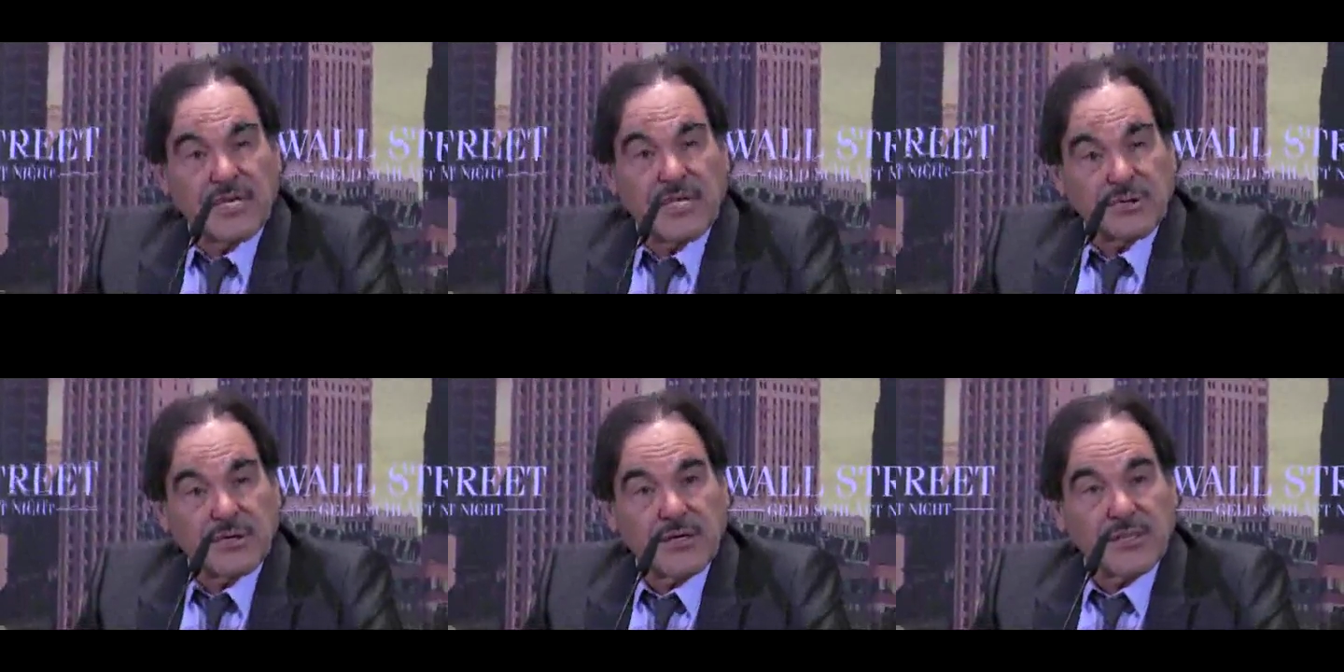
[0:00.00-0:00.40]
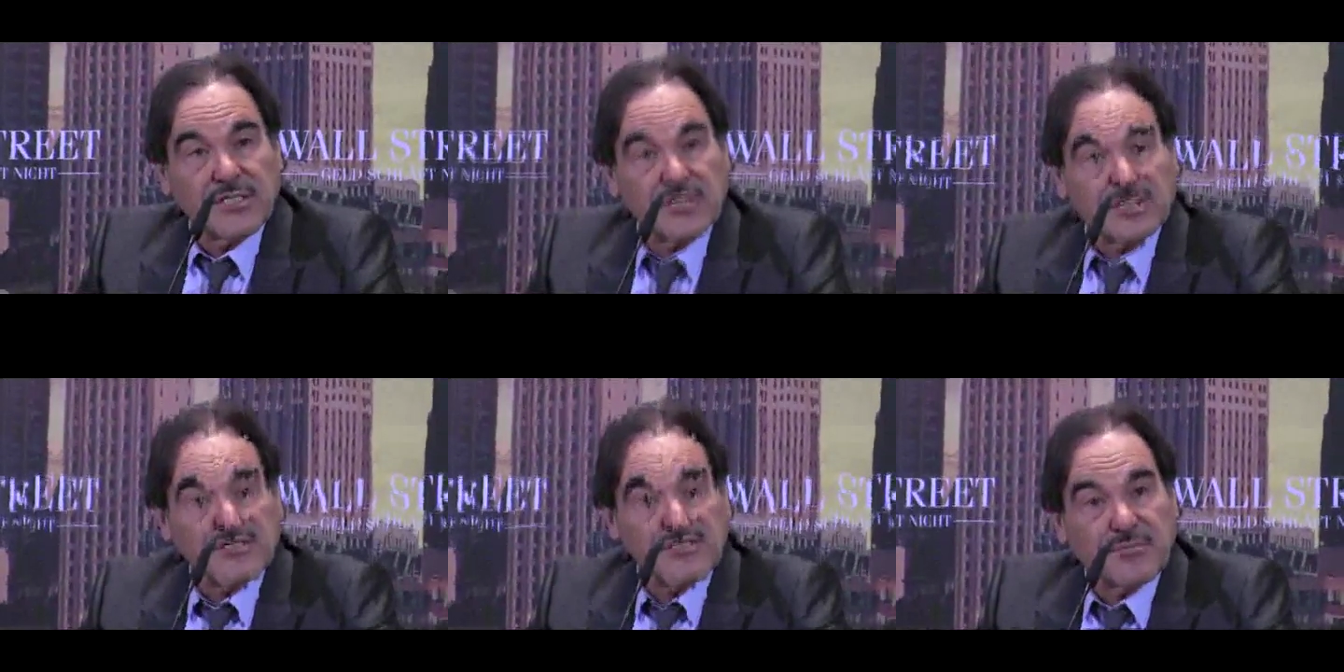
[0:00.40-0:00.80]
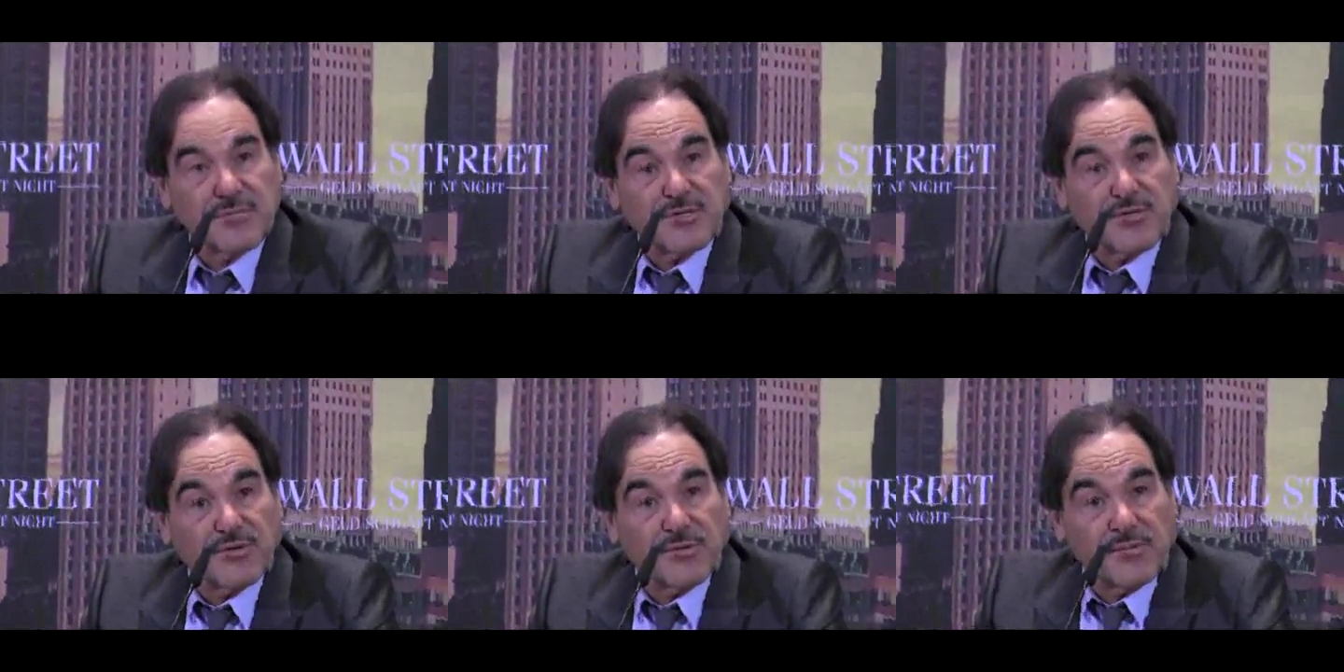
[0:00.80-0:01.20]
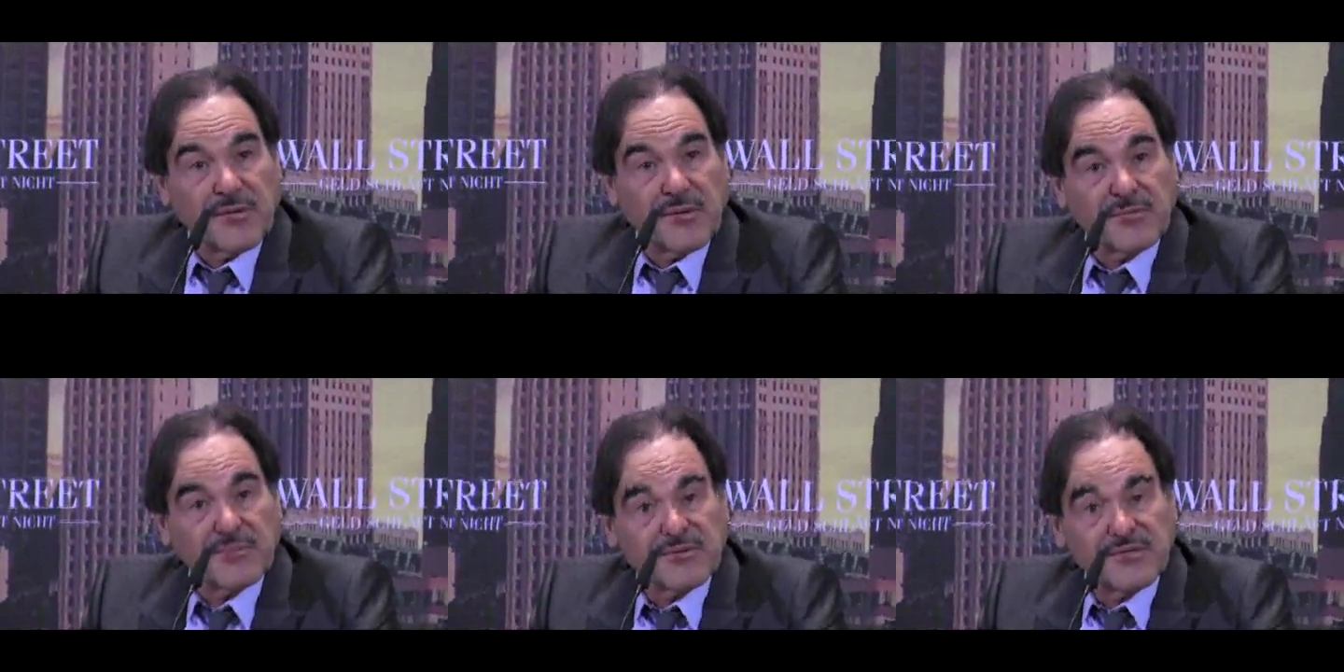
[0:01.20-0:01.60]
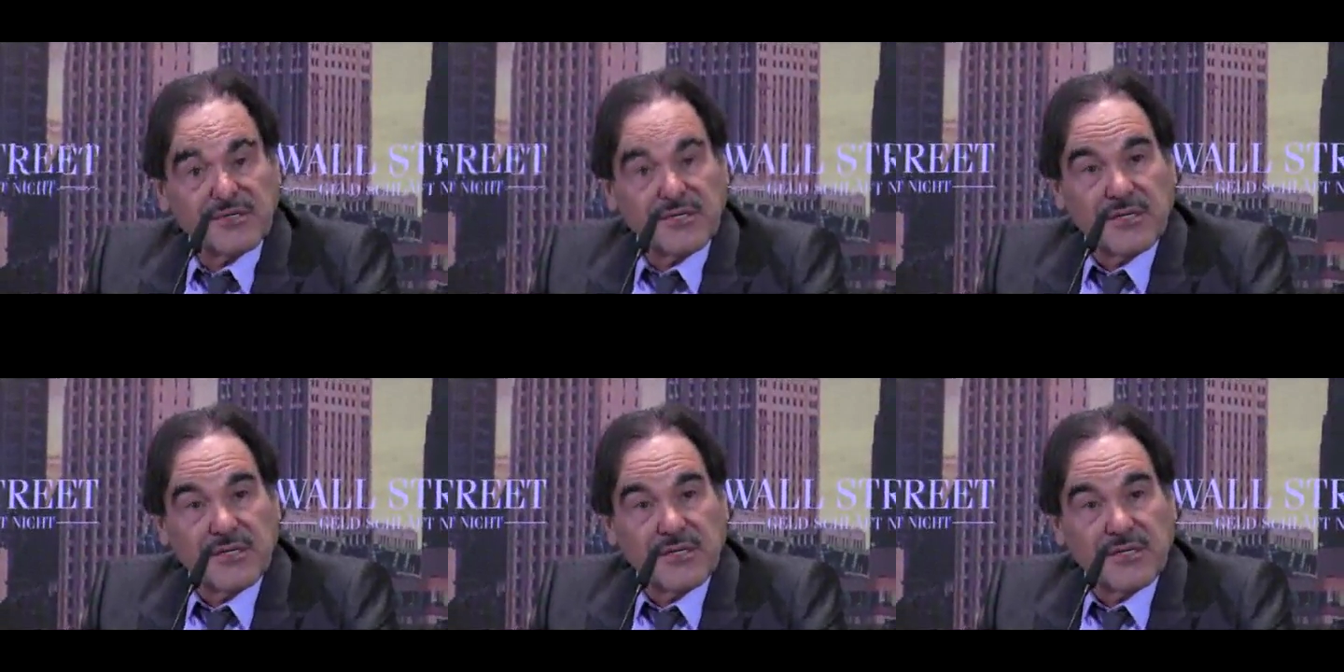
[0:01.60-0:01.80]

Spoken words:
and trust between people.